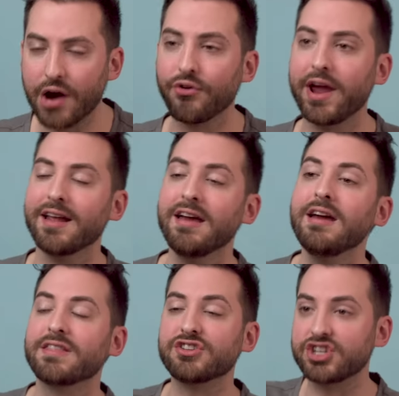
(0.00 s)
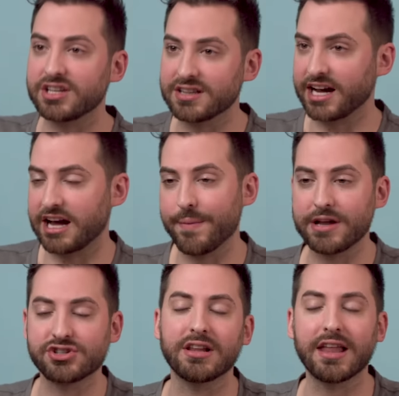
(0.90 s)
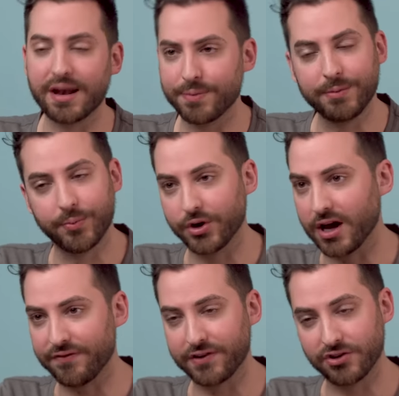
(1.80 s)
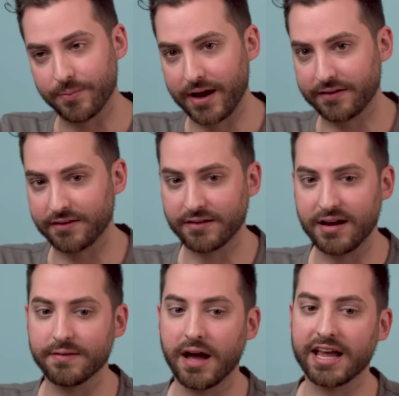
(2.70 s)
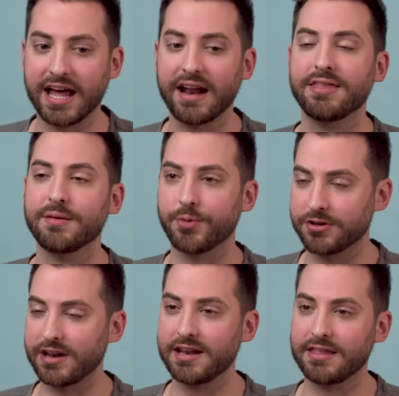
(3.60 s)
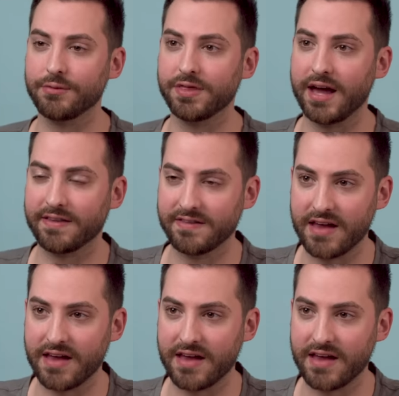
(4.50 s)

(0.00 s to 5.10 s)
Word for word: How great that she did that combination. A lot of people put coffee in their boxes. And I, again, I think more than anything what that